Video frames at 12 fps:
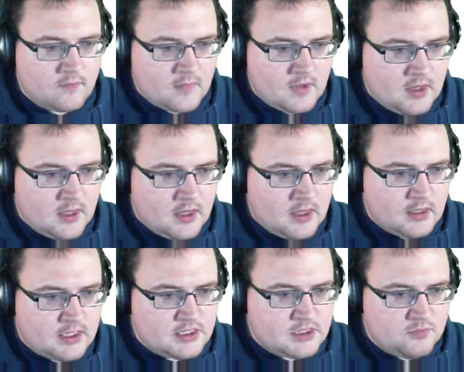
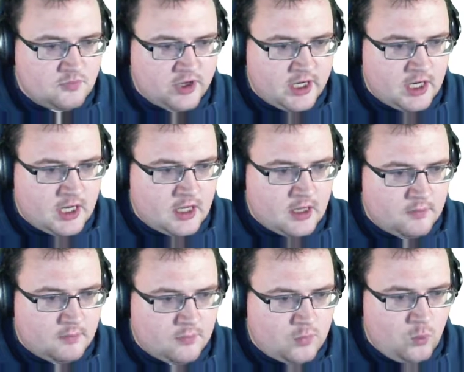Let's bring
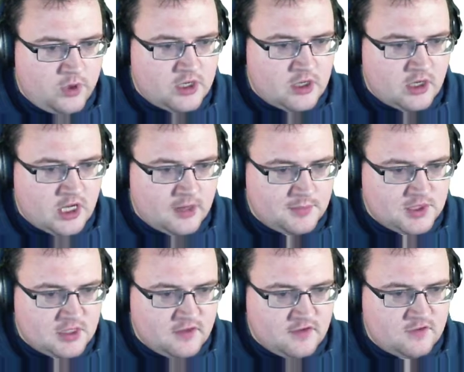up window
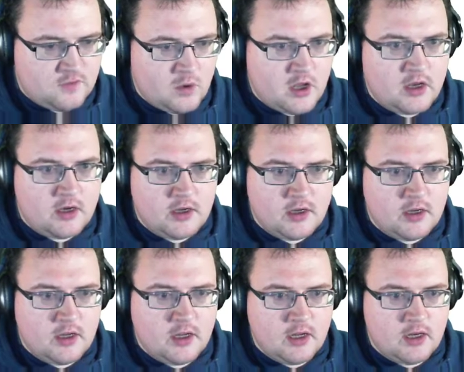capture this one,
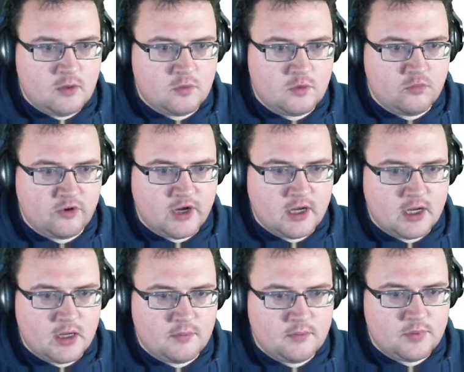and we'll bring
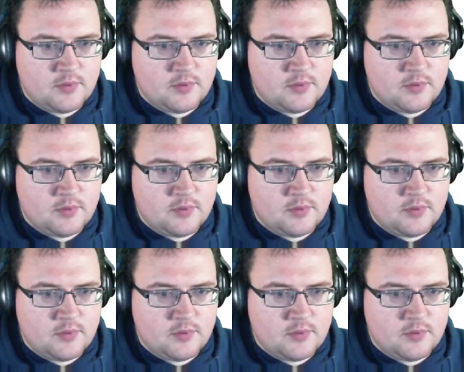up,